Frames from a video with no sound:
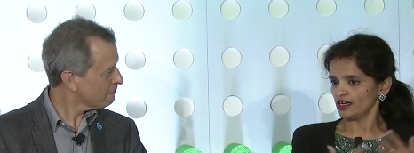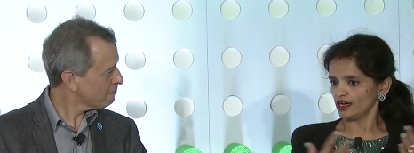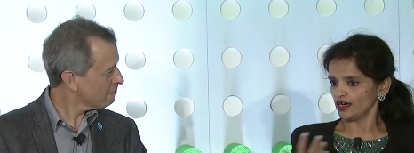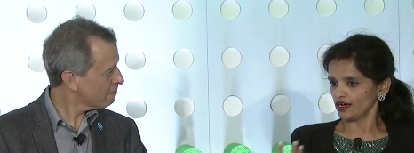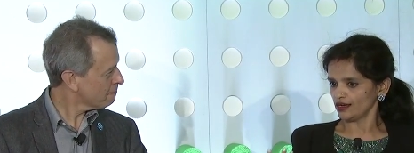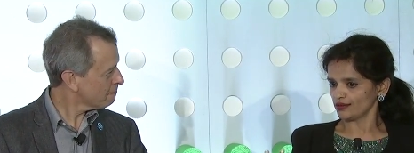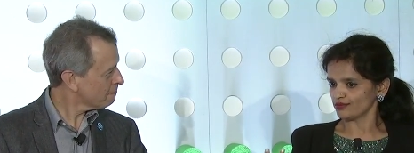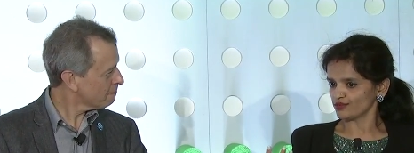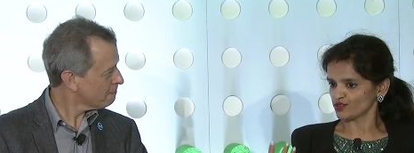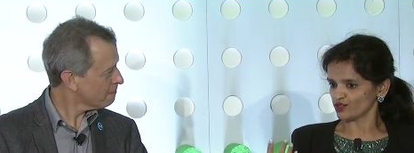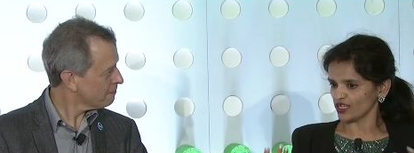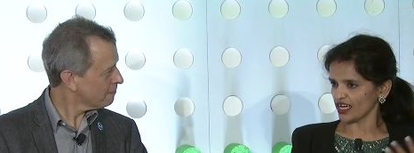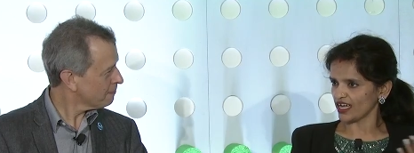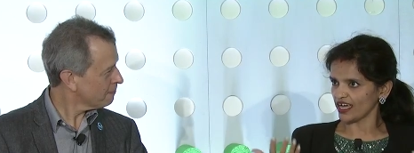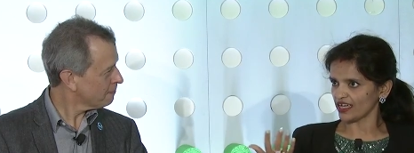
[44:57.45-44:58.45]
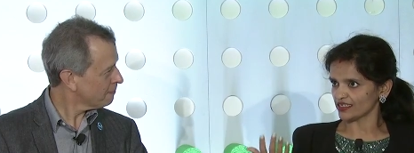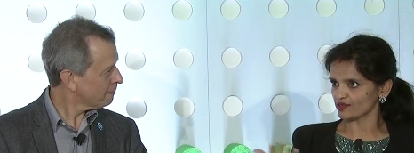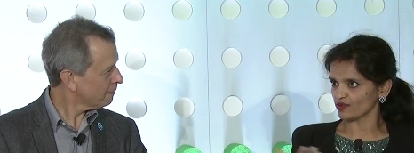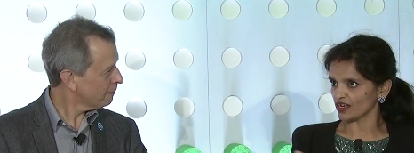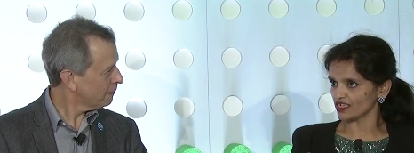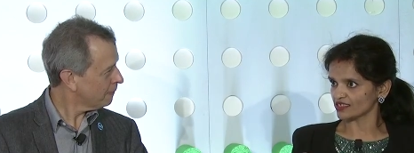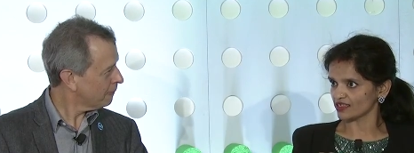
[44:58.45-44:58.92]
Speaker 1: Uh, so that
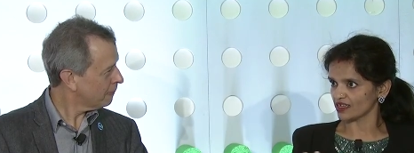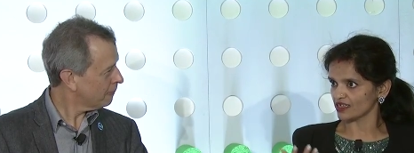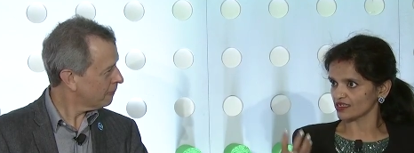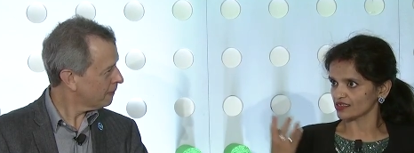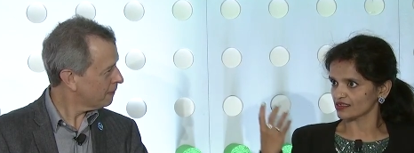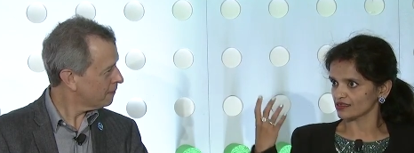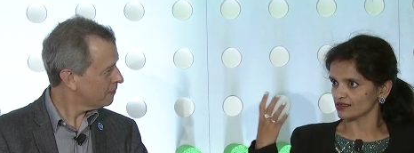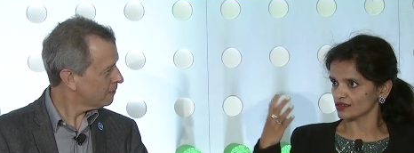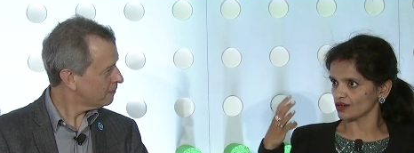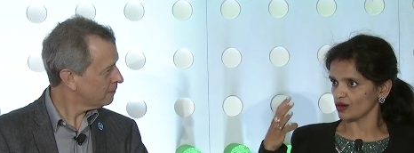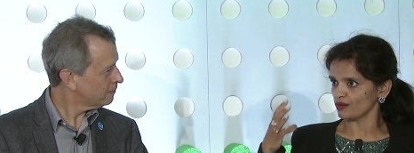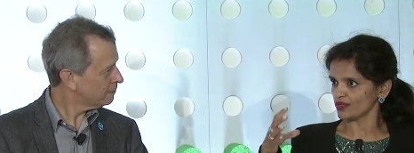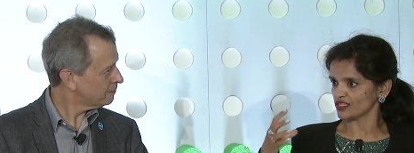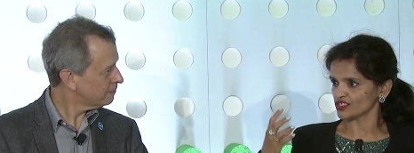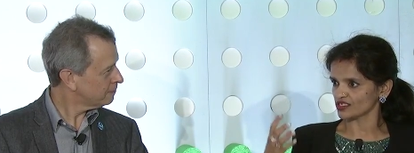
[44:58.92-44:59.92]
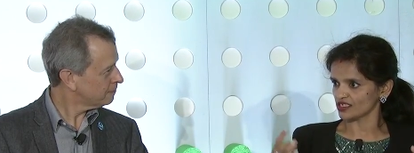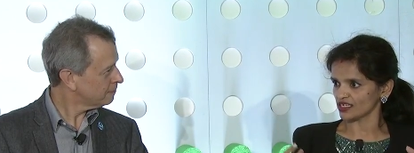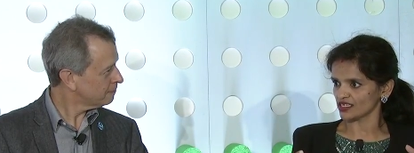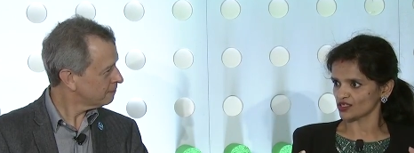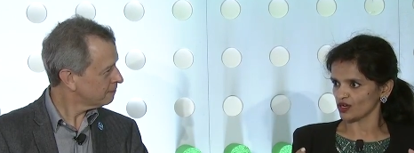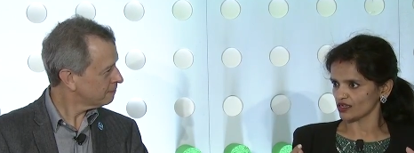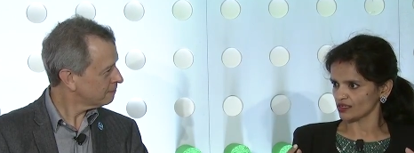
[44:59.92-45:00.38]
as well as like the combination
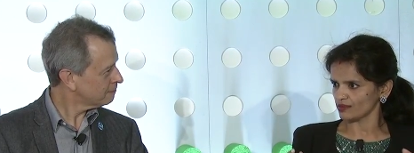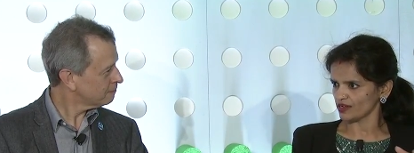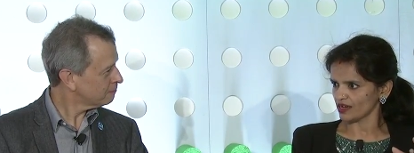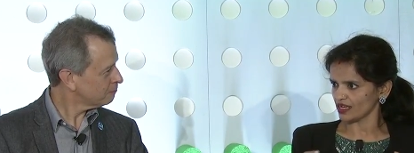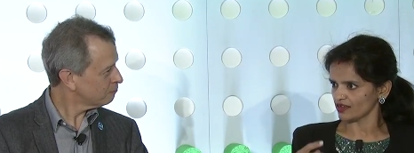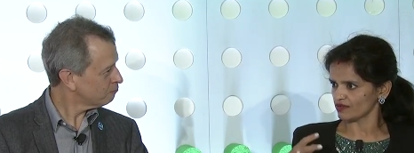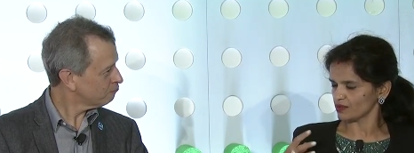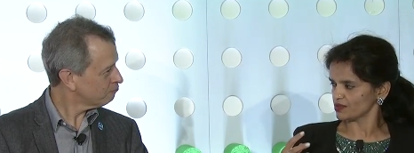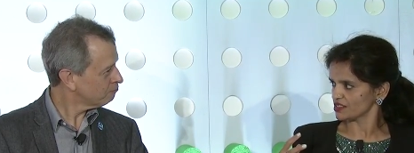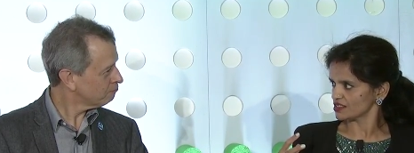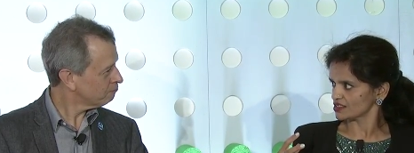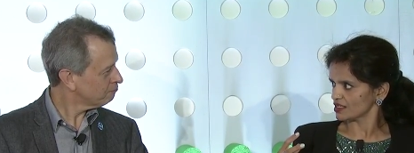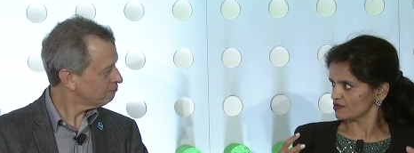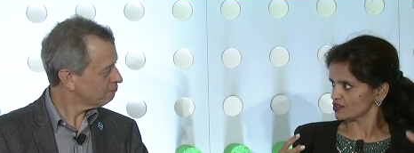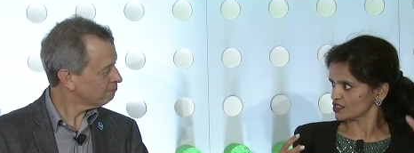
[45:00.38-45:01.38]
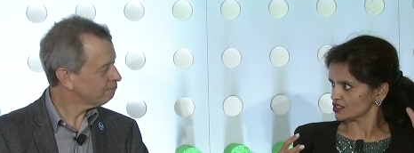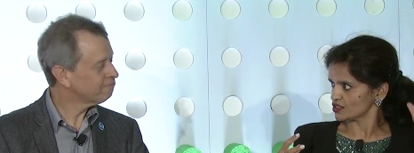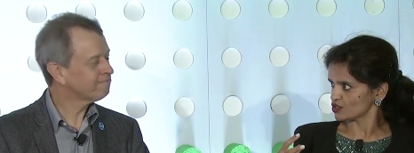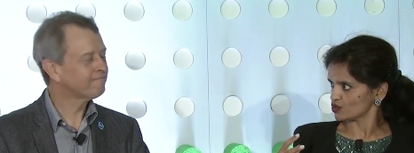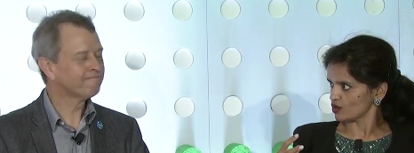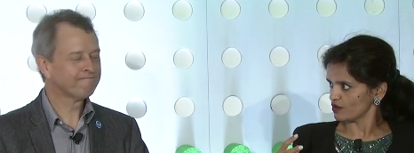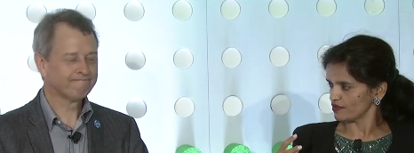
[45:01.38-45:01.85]
that I talked about, like VPC service
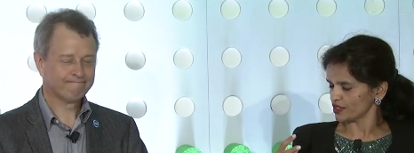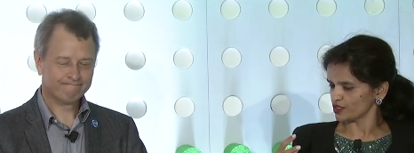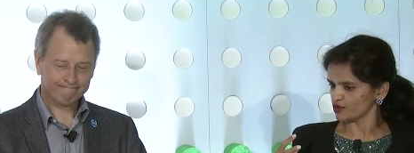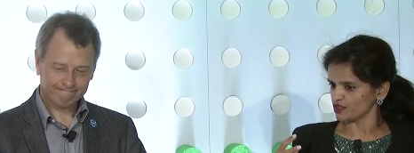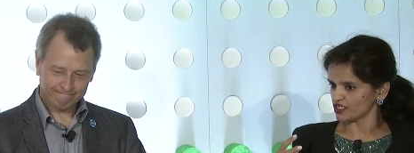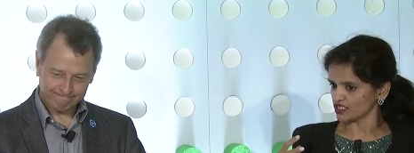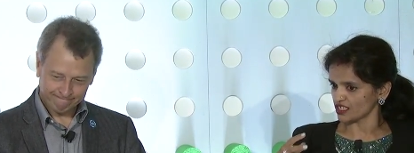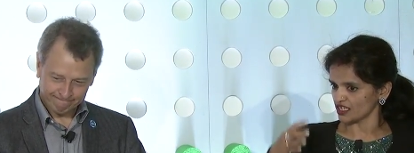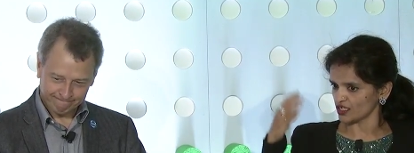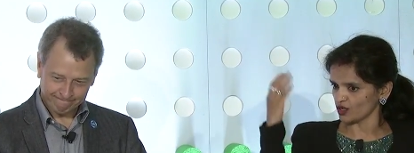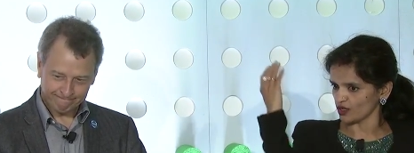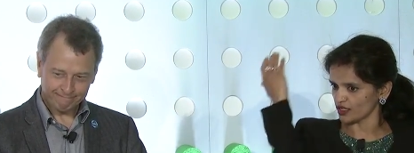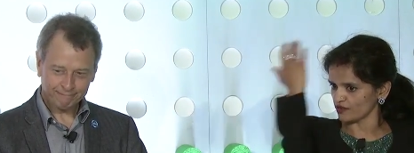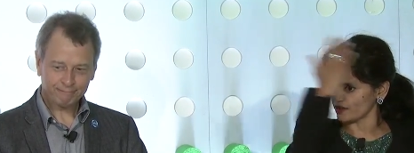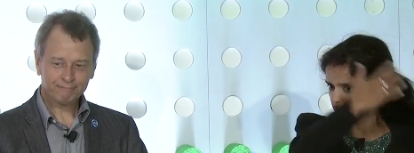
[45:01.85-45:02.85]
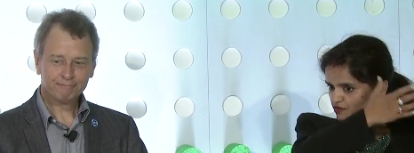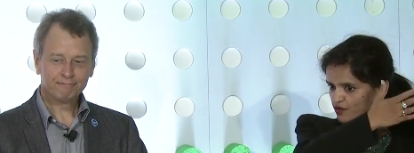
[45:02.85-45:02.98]
control, where you integrate all the way